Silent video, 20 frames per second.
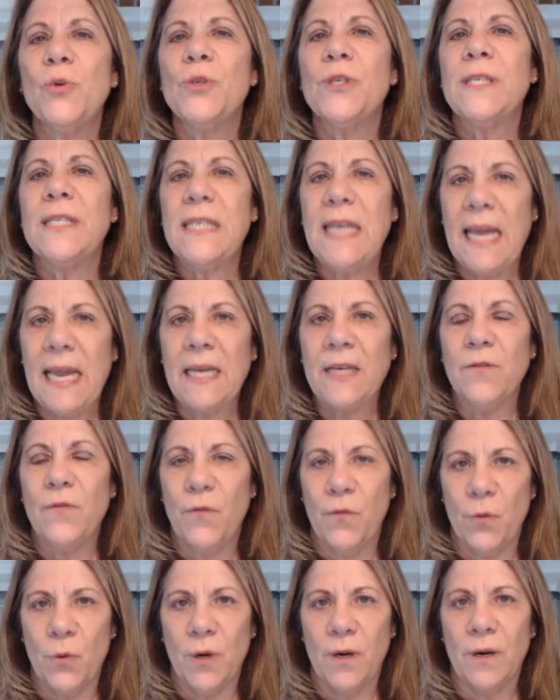do you
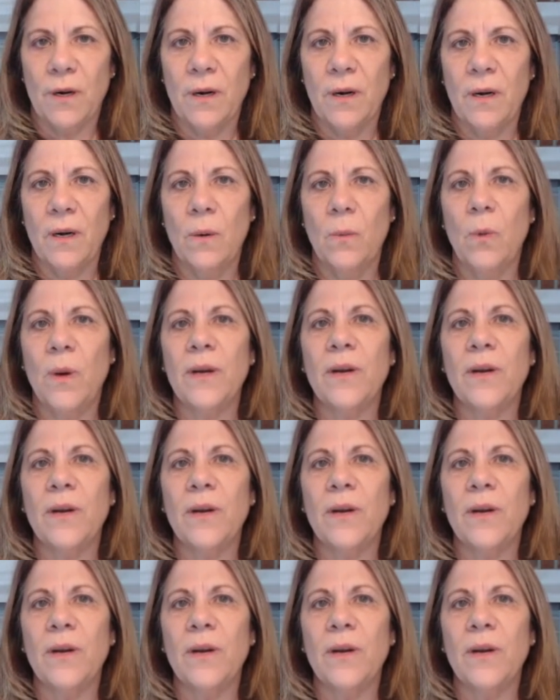stand for?